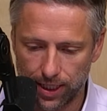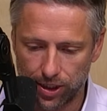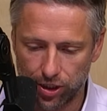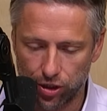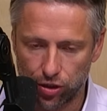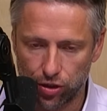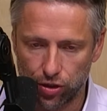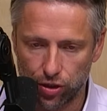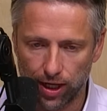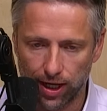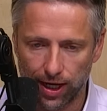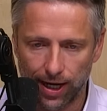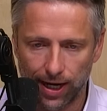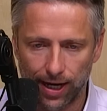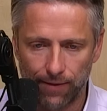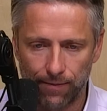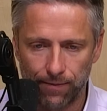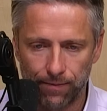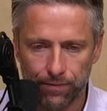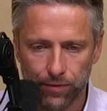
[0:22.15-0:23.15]

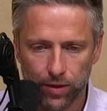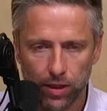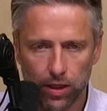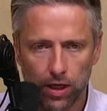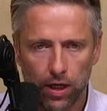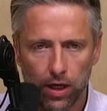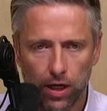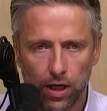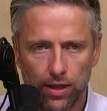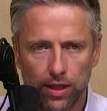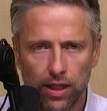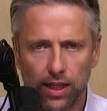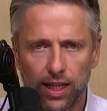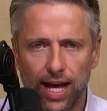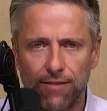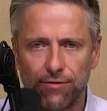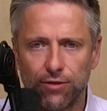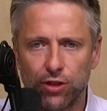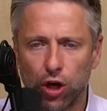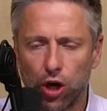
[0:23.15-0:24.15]
the
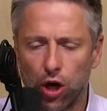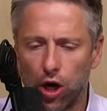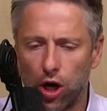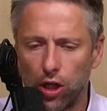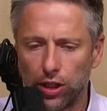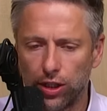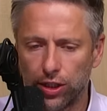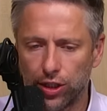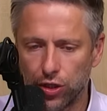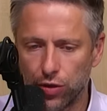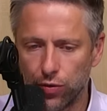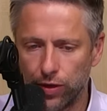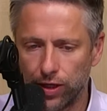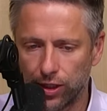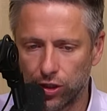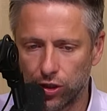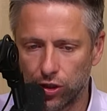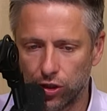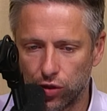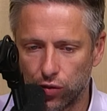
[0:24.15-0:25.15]
left calling
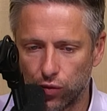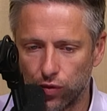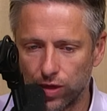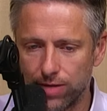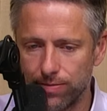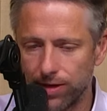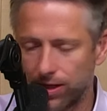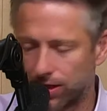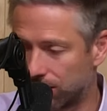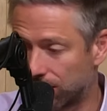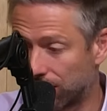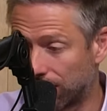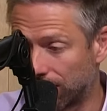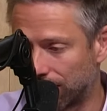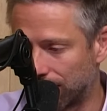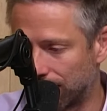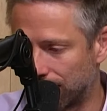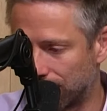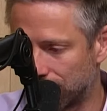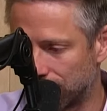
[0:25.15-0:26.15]
you an extremist
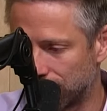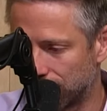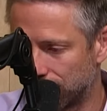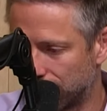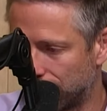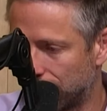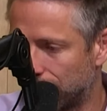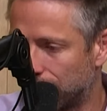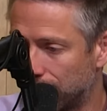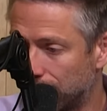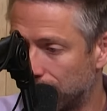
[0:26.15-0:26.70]
on this,